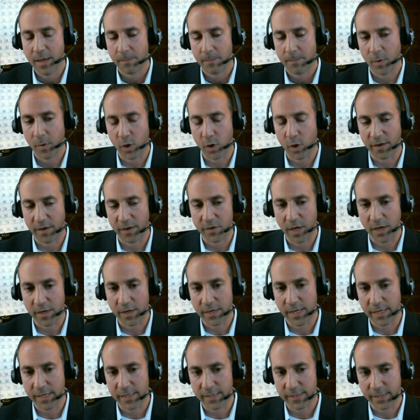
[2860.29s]
But what I've
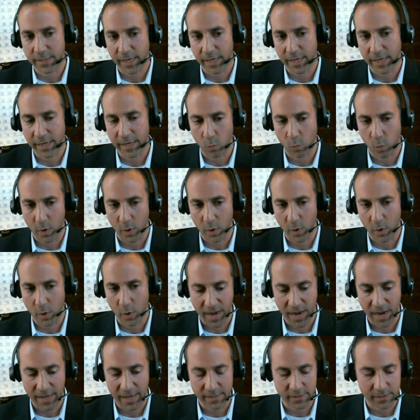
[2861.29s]
done is like when
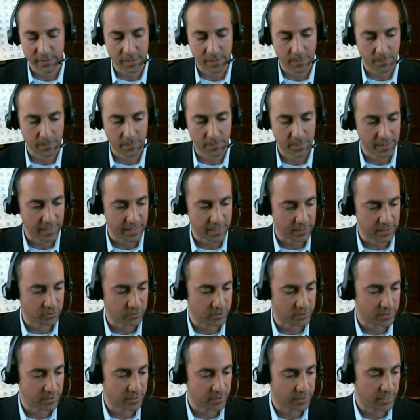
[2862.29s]
I've gotten somebody like
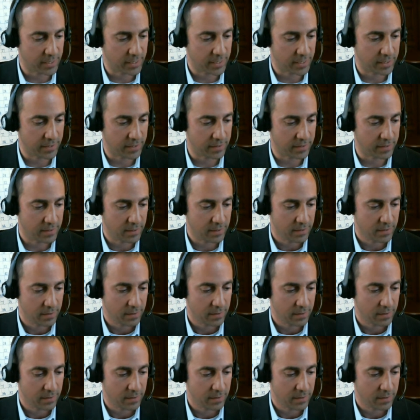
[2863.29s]
interested in